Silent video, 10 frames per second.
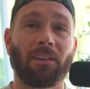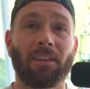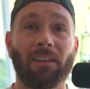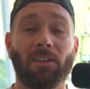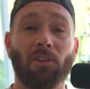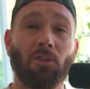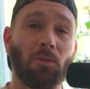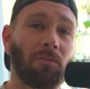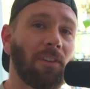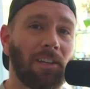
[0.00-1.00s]
New
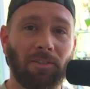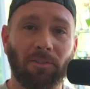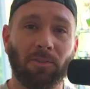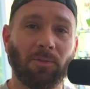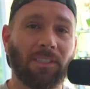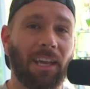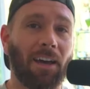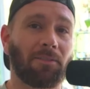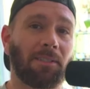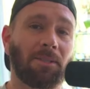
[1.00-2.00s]
investors lose
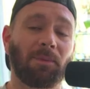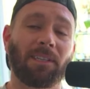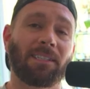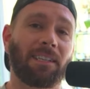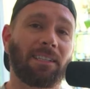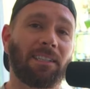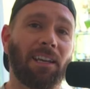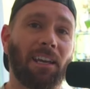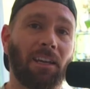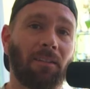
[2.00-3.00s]
thousands because they
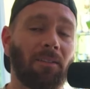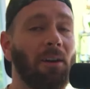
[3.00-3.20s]
say,